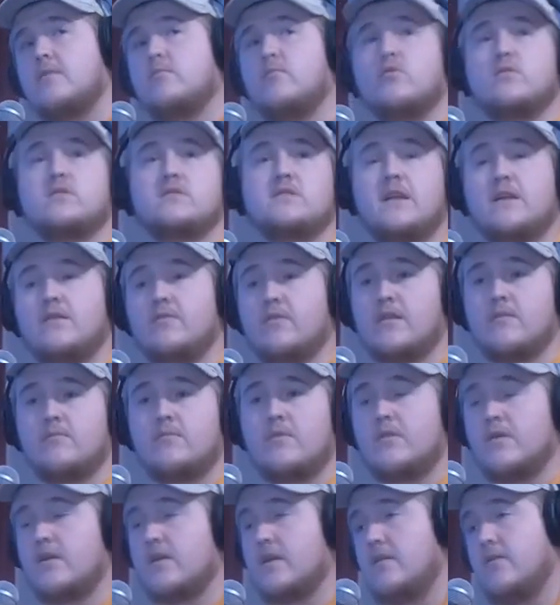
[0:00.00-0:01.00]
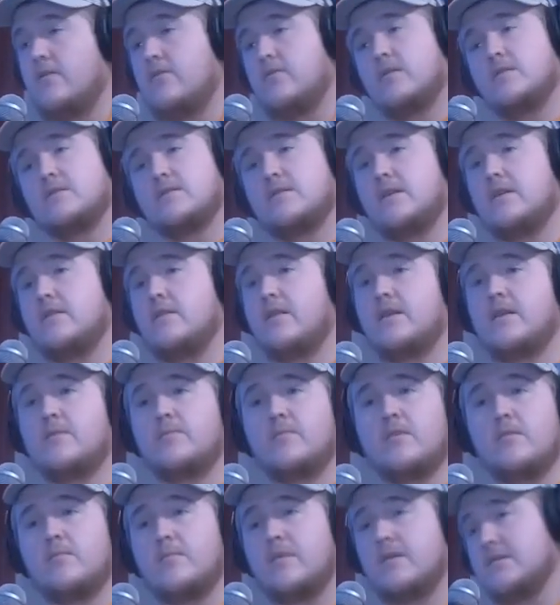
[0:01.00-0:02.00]
hunting more state land, but, like, if you hunt state
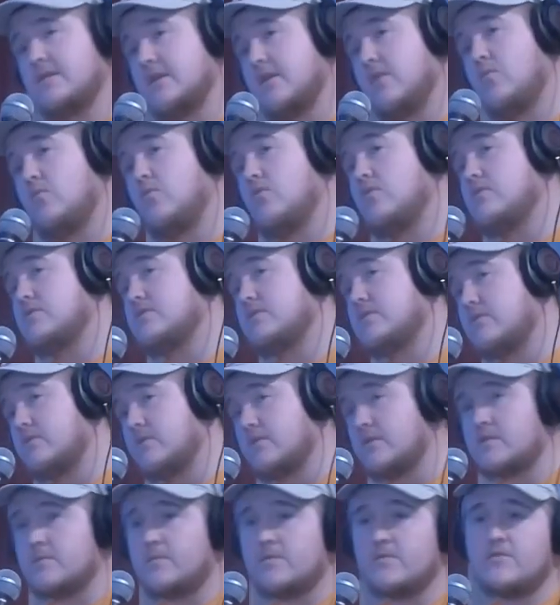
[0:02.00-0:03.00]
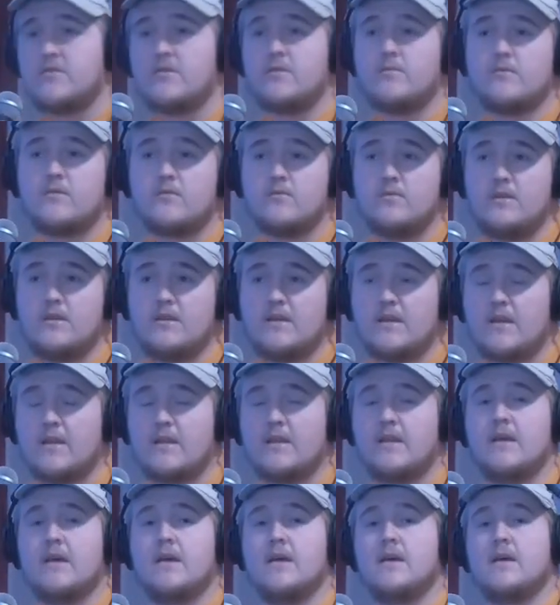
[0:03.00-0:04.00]
land up here, man, it's like a war zone, especially open weekend.